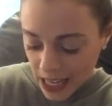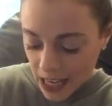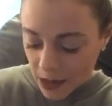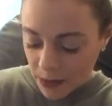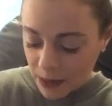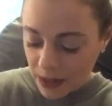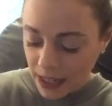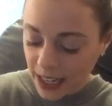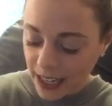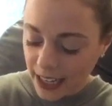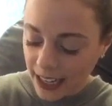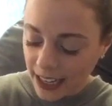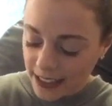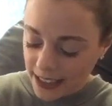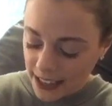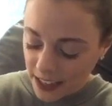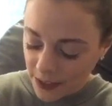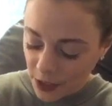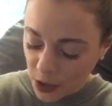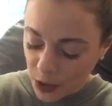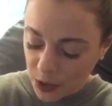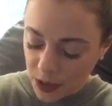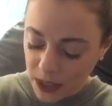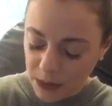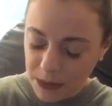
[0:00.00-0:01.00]
I mean, I guess
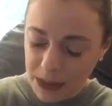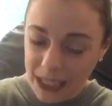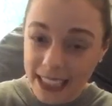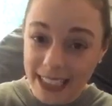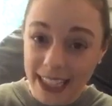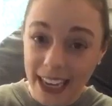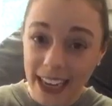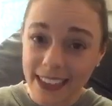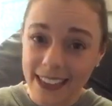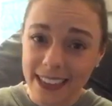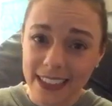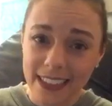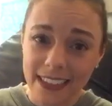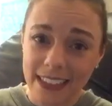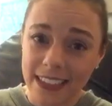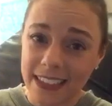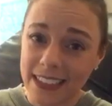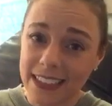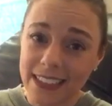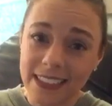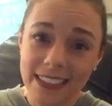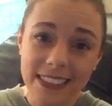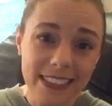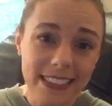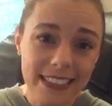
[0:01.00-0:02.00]
if you want to be
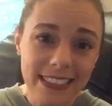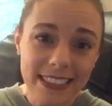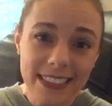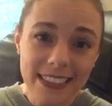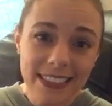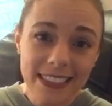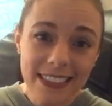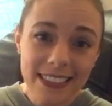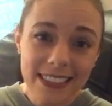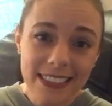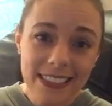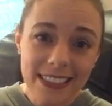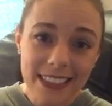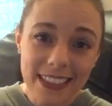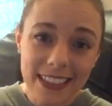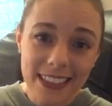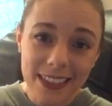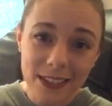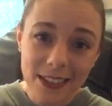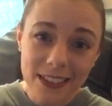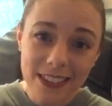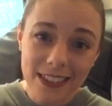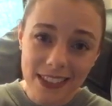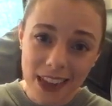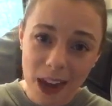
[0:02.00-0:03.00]
technical,
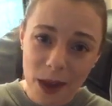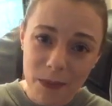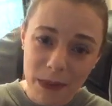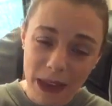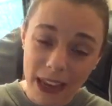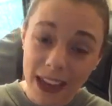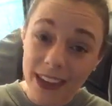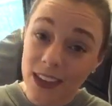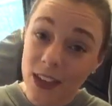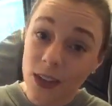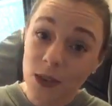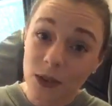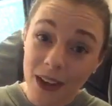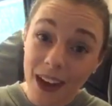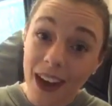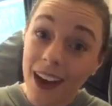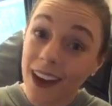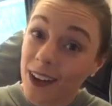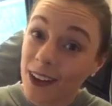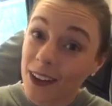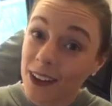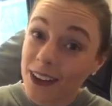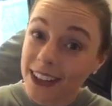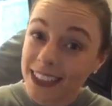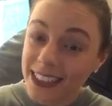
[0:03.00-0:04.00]
you stop and you
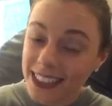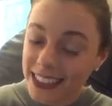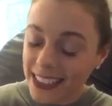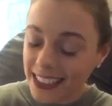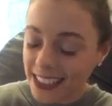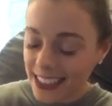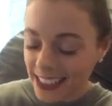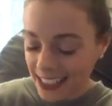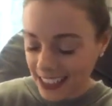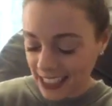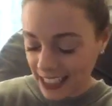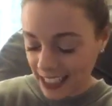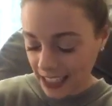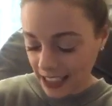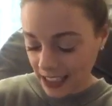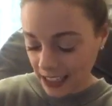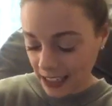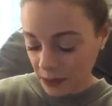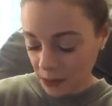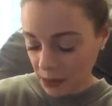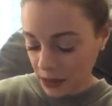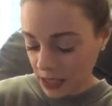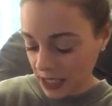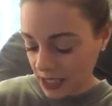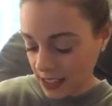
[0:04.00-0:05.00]
go.
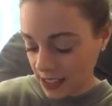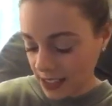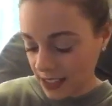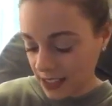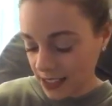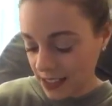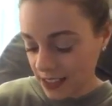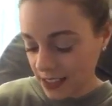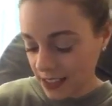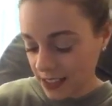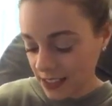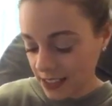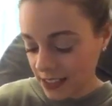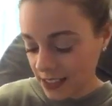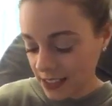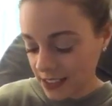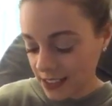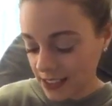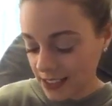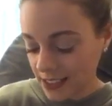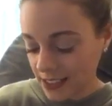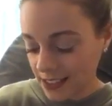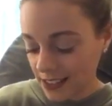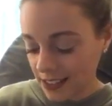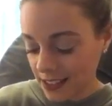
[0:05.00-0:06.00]
But
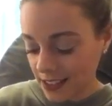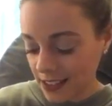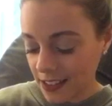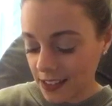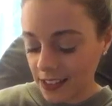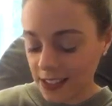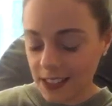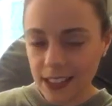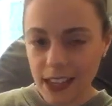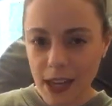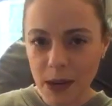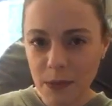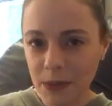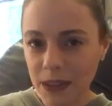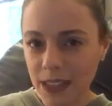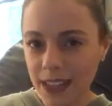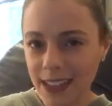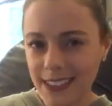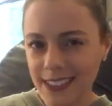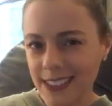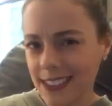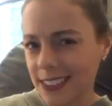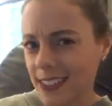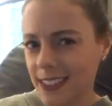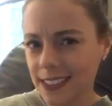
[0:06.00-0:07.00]
there's stop
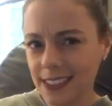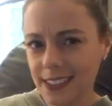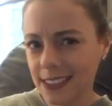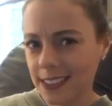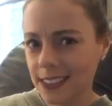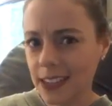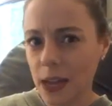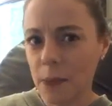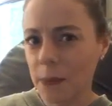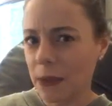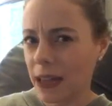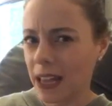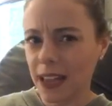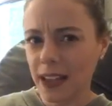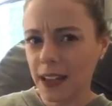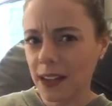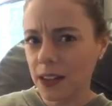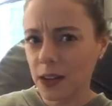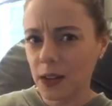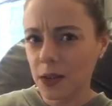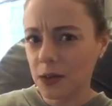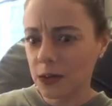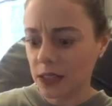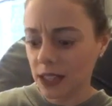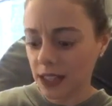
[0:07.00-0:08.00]
lights, not stop
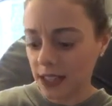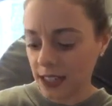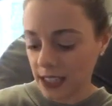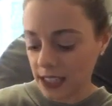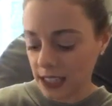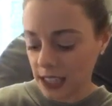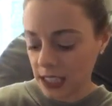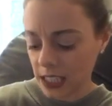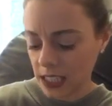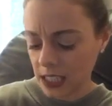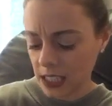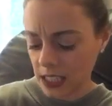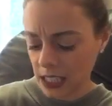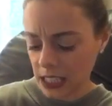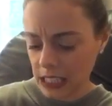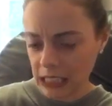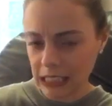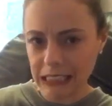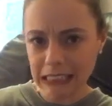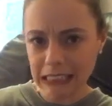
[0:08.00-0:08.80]
and go lights.